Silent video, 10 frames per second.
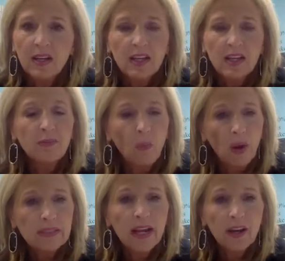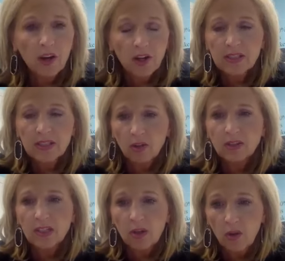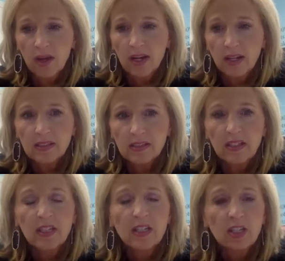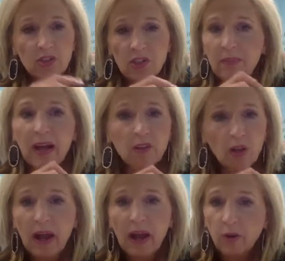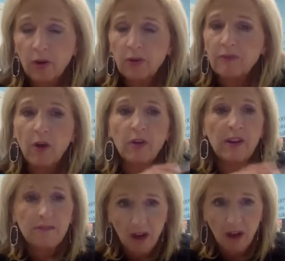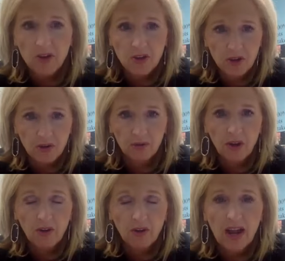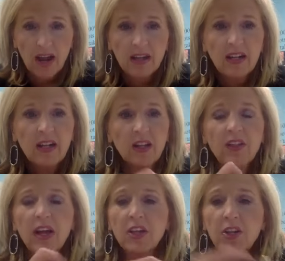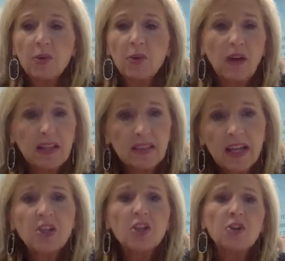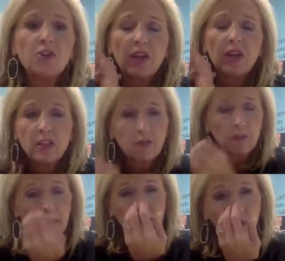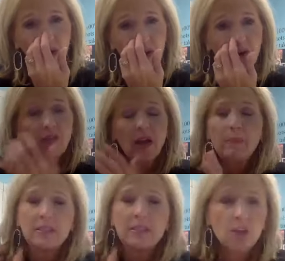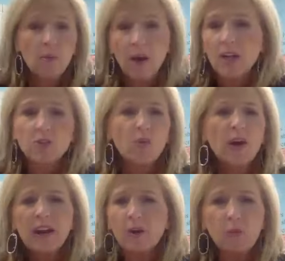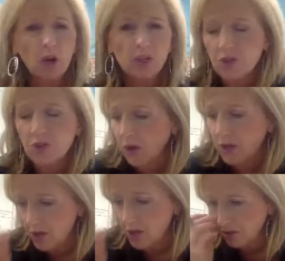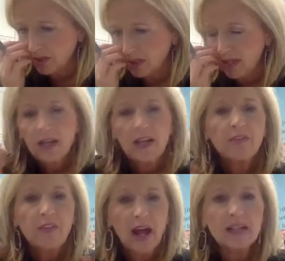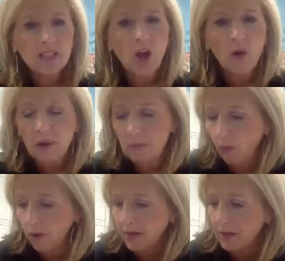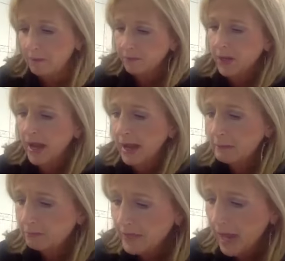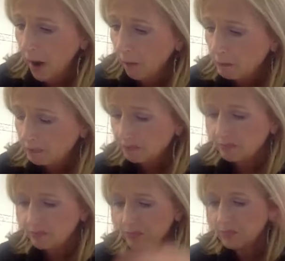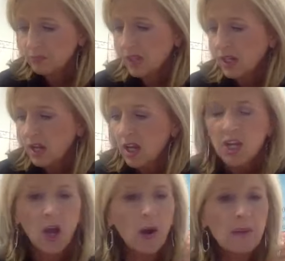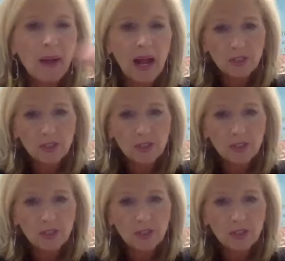If one day her consultant quits, she might look back on her phone and find you, okay? That you were like, thank you for being loyal. That means so much. Whatever words you want to use, that's so important, okay? Now, going back